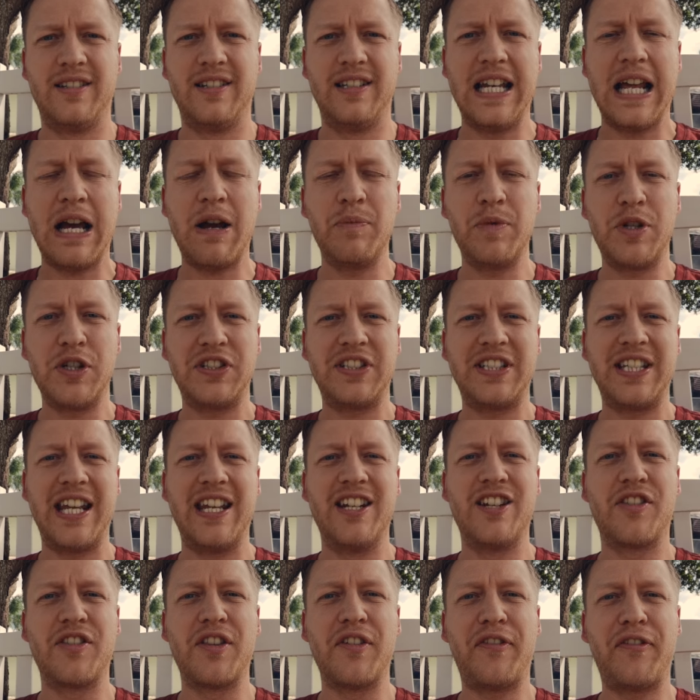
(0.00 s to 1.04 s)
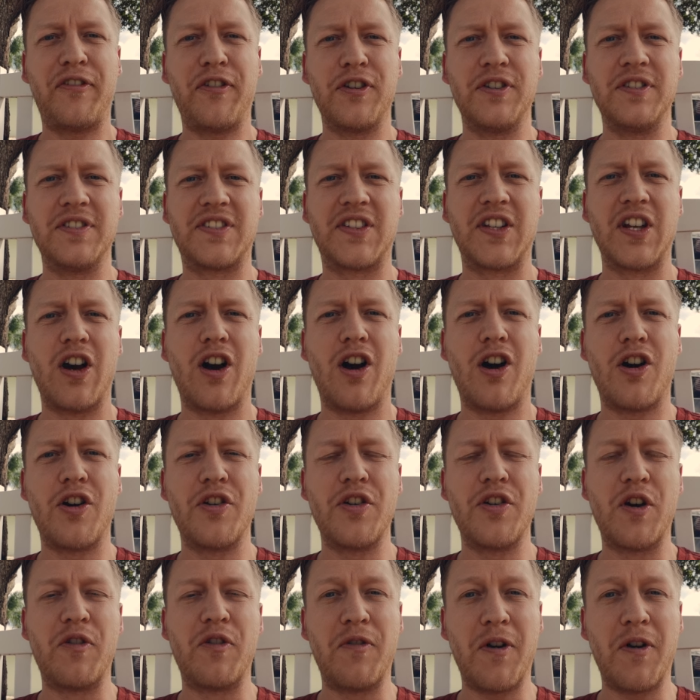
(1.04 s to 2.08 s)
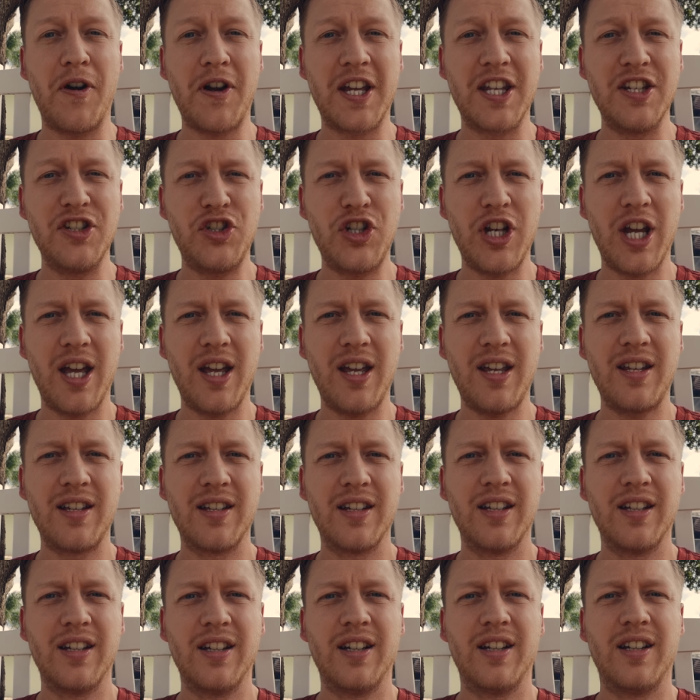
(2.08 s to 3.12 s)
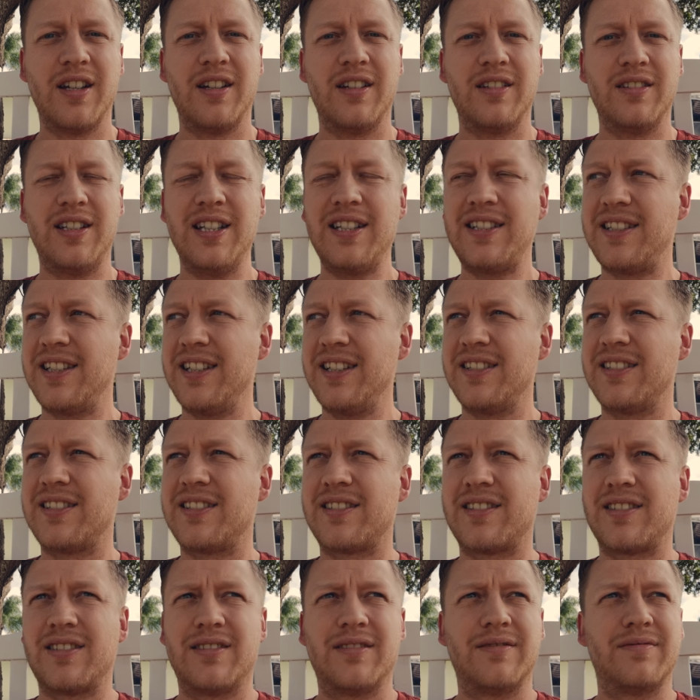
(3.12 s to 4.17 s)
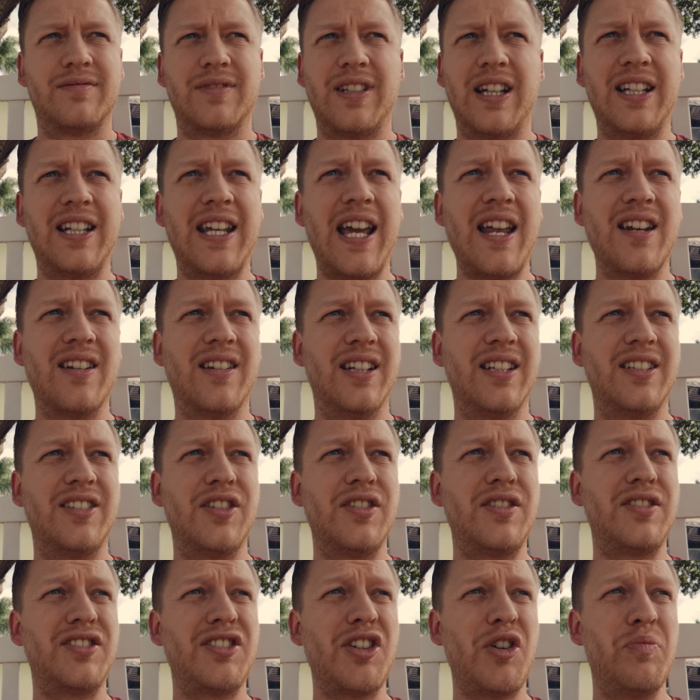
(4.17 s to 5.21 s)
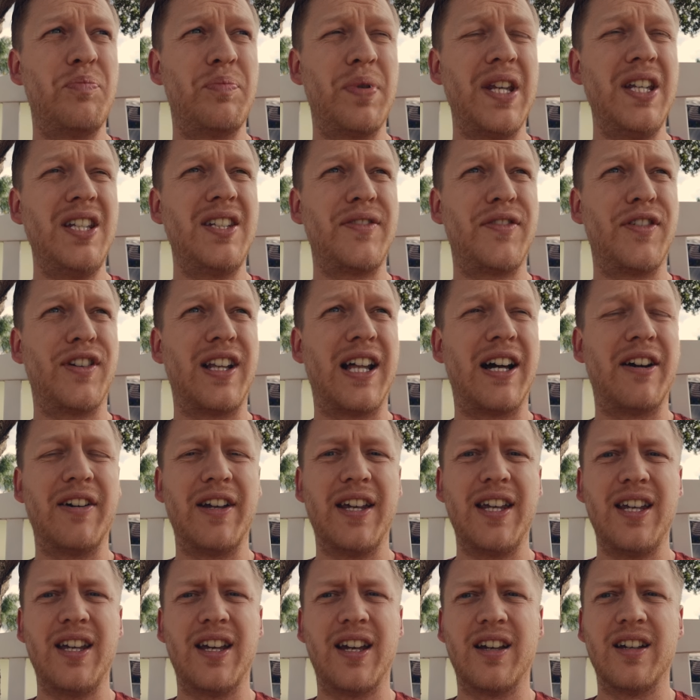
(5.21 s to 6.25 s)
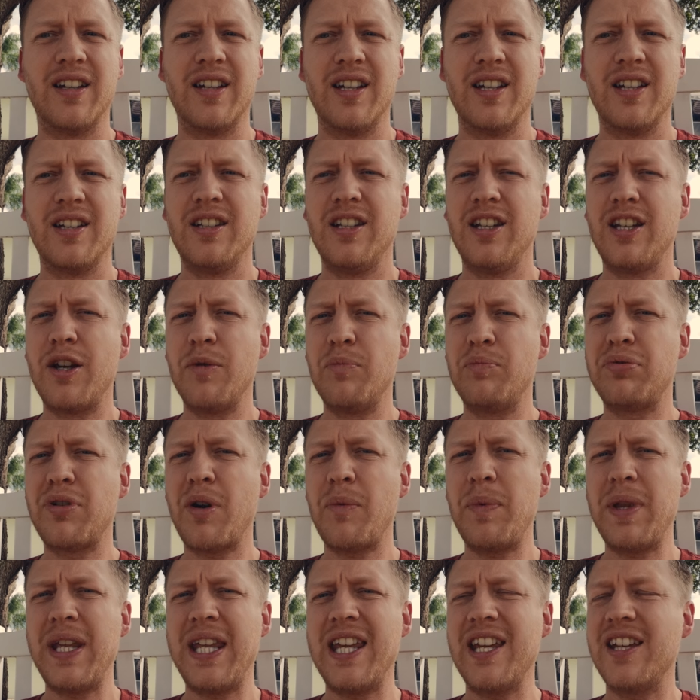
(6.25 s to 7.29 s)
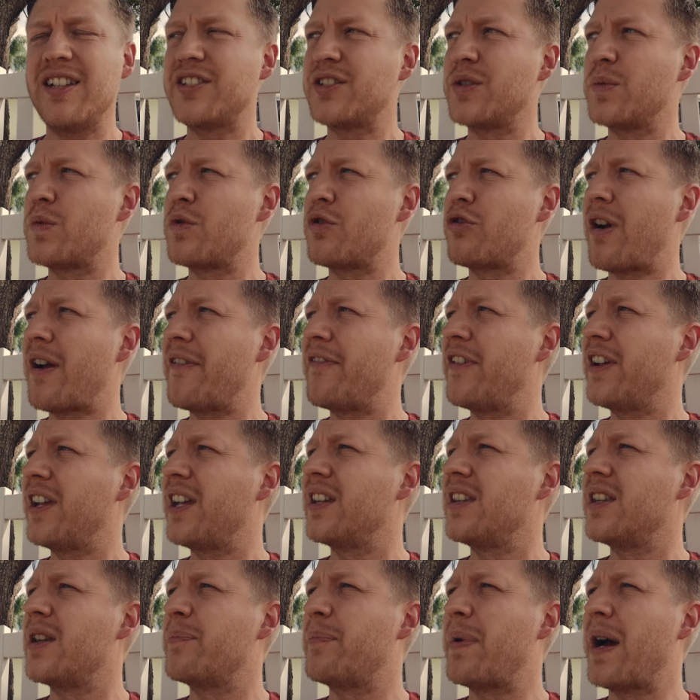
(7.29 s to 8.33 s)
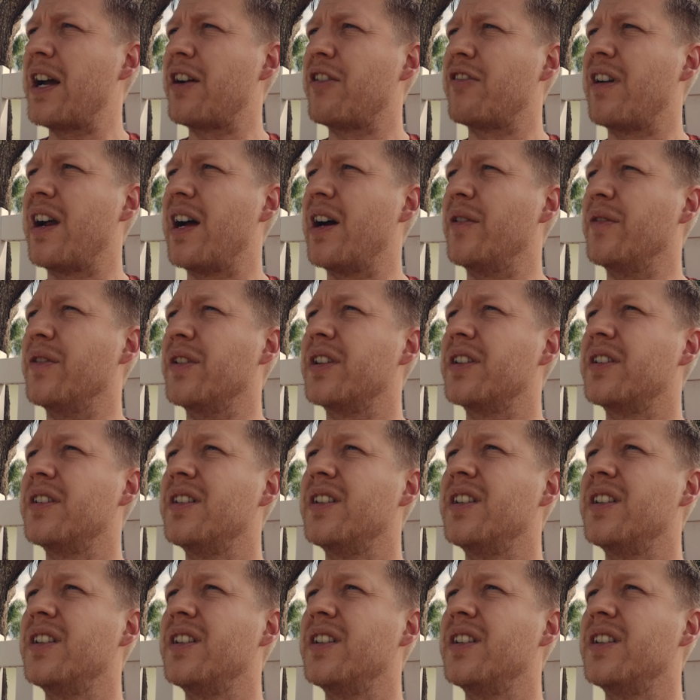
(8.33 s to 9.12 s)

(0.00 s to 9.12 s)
Now I'm just sitting on the front on a rocking chair. This is, again, it's just so peaceful out here. You can probably hear some traffic in the background,